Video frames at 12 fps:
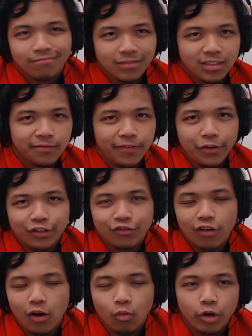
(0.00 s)
it's a very
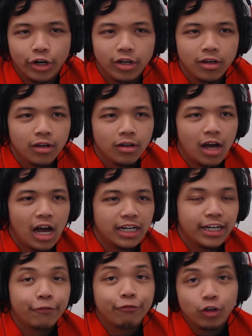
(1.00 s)
strong word. Uh,
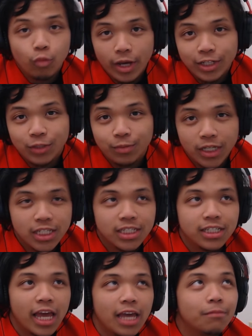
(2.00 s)
different ways to play
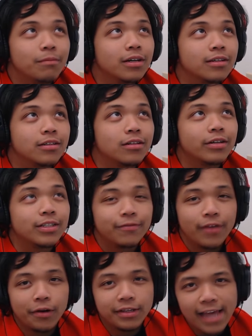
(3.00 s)
this game because you know it's
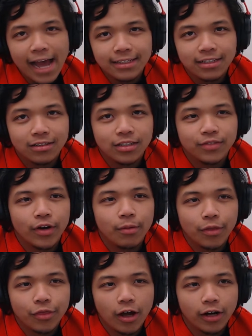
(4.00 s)
very tactical, it's very
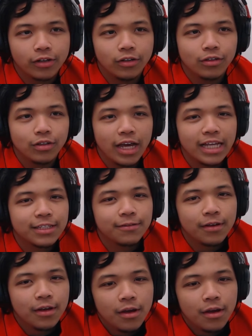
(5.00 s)
methodical, it's